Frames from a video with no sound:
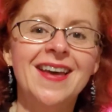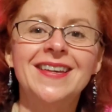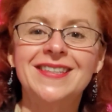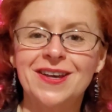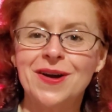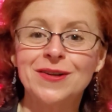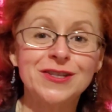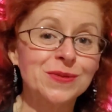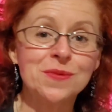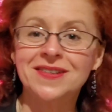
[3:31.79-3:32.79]
So I
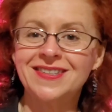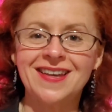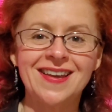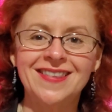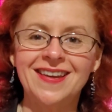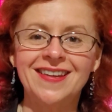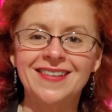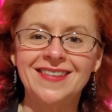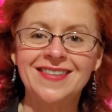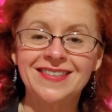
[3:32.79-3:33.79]
just want to say
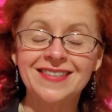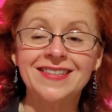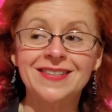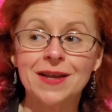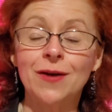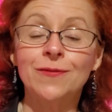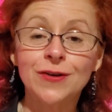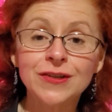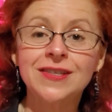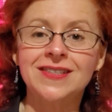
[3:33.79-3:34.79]
that this is a
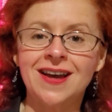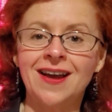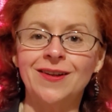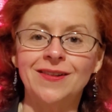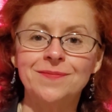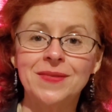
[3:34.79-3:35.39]
versatile